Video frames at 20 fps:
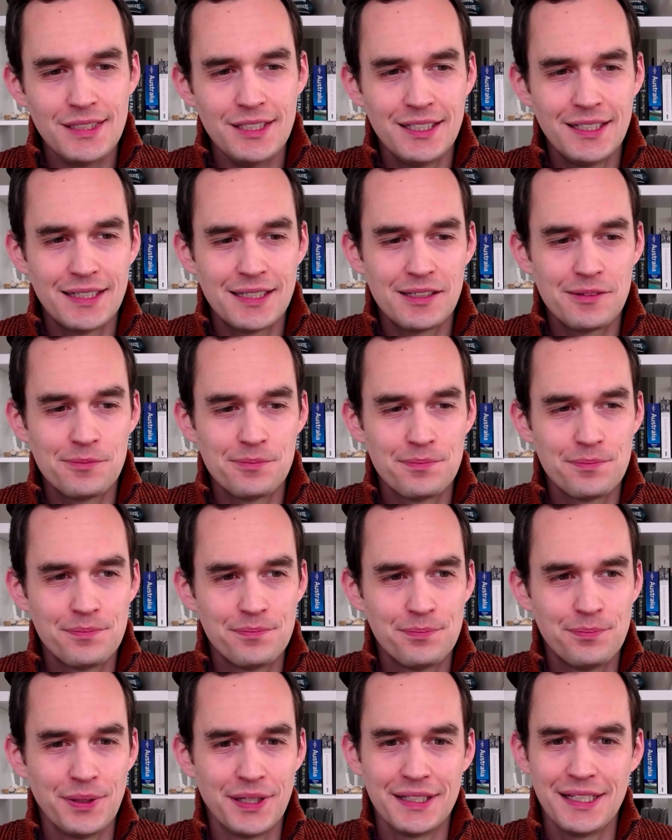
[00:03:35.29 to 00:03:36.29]
Um,
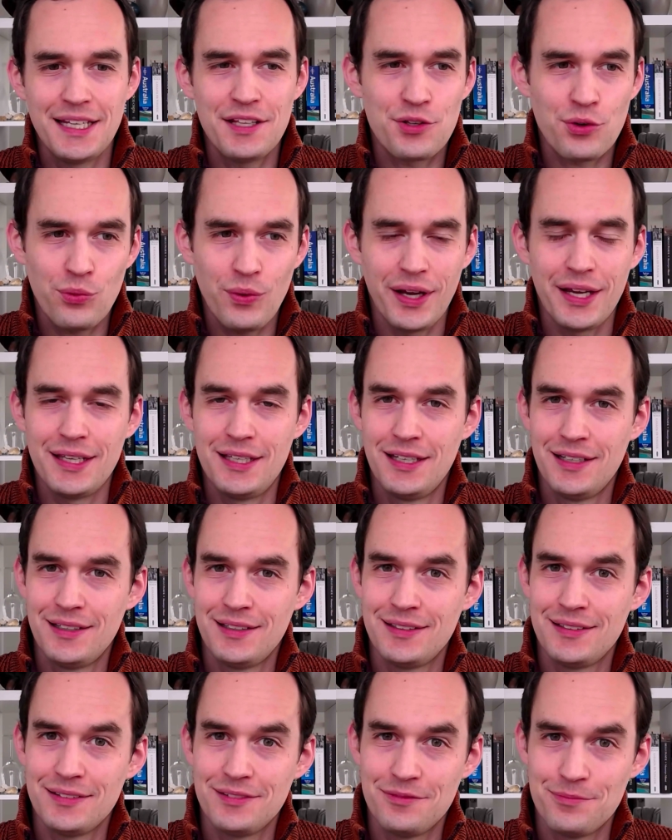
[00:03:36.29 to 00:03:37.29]
but either way,
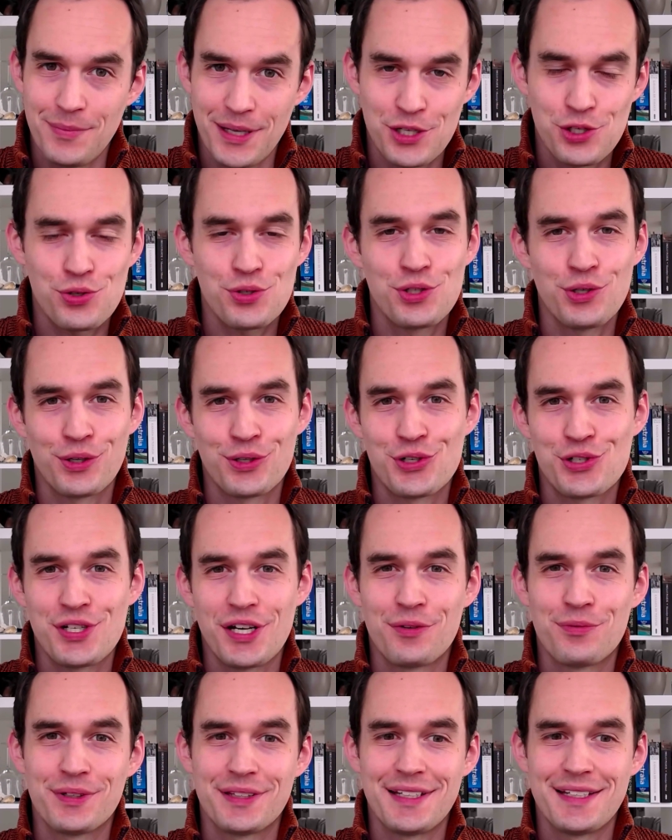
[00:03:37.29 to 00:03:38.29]
make sure you
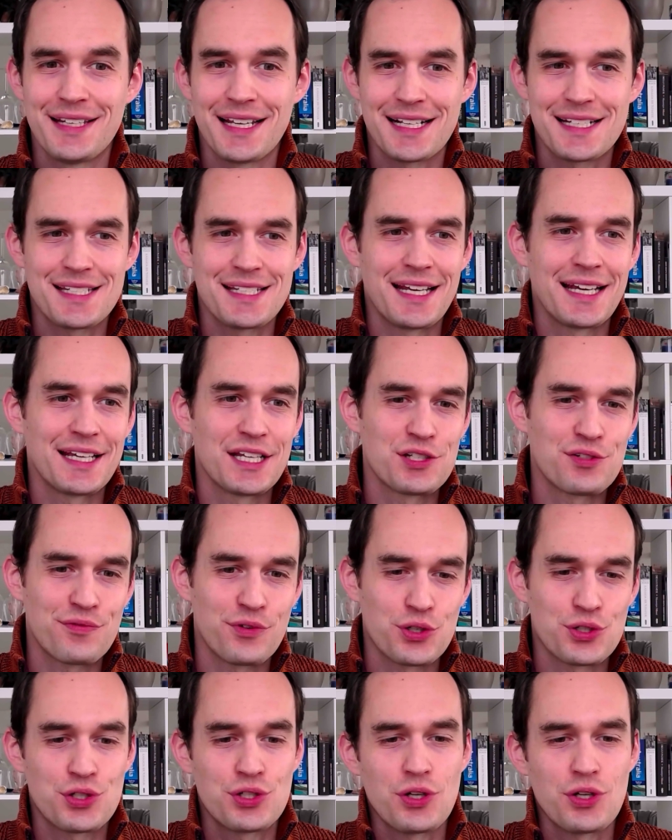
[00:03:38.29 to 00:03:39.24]
understand what the next tag is first.